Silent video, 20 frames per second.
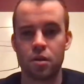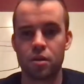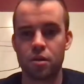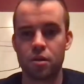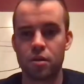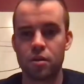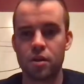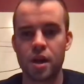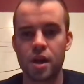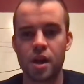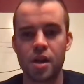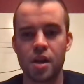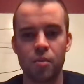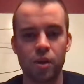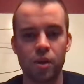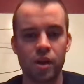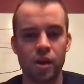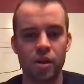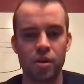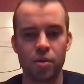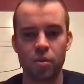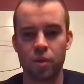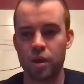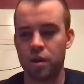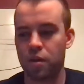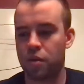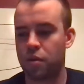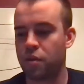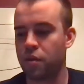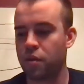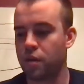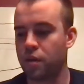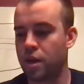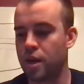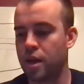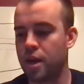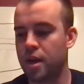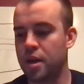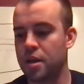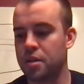All right, we're here with
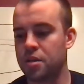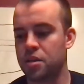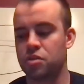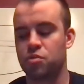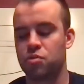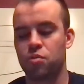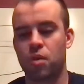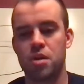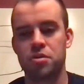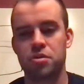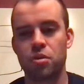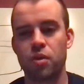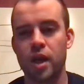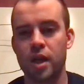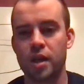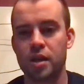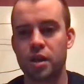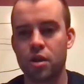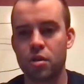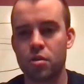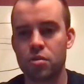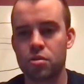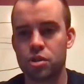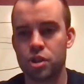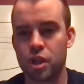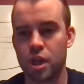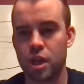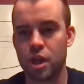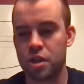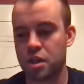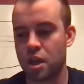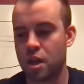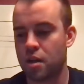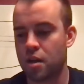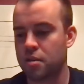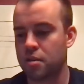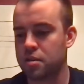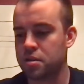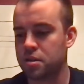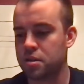uh, the SWOSU head coach Josh
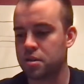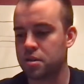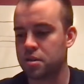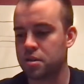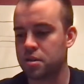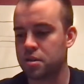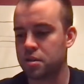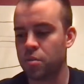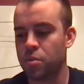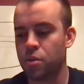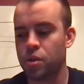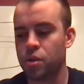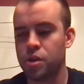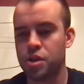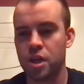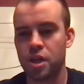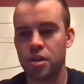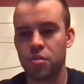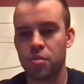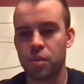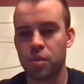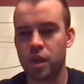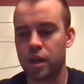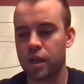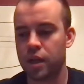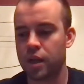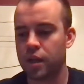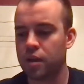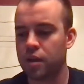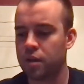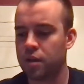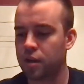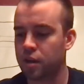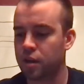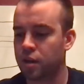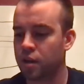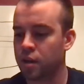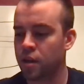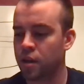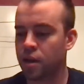Collins, and we appreciate you being here
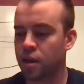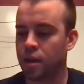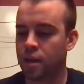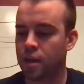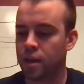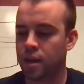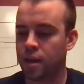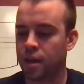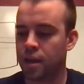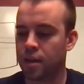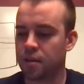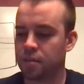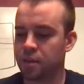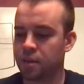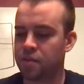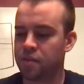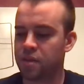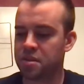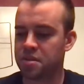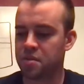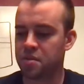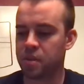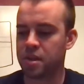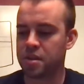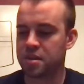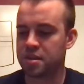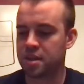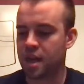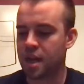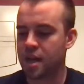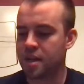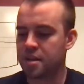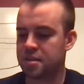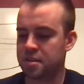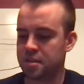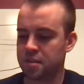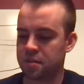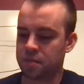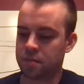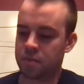and uh, giving us some insights
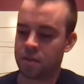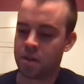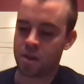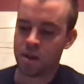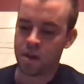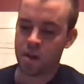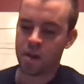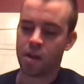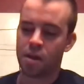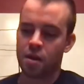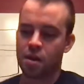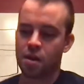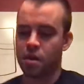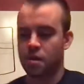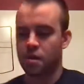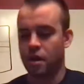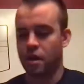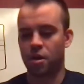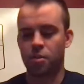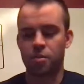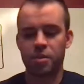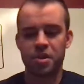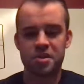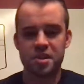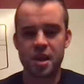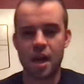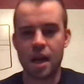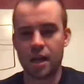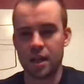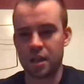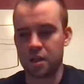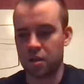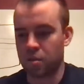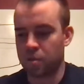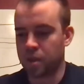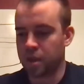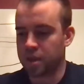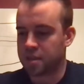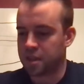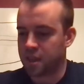and helping us out a little
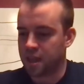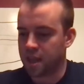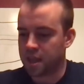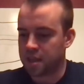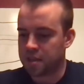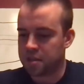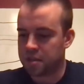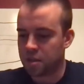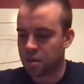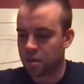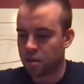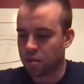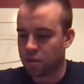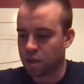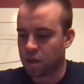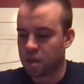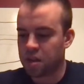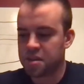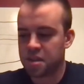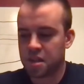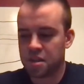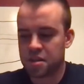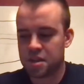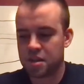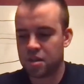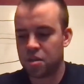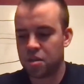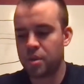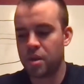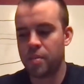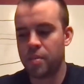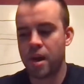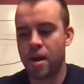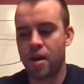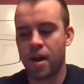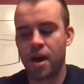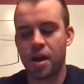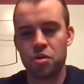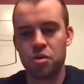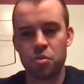bit today. So, can you tell us a little bit
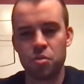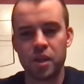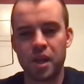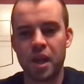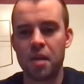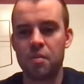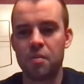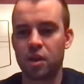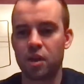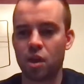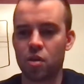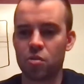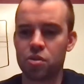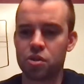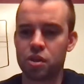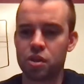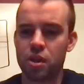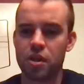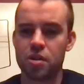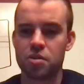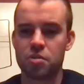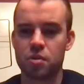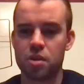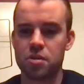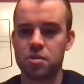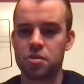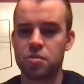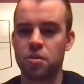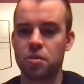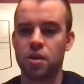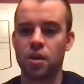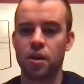about how you became the coach there at SWOSU?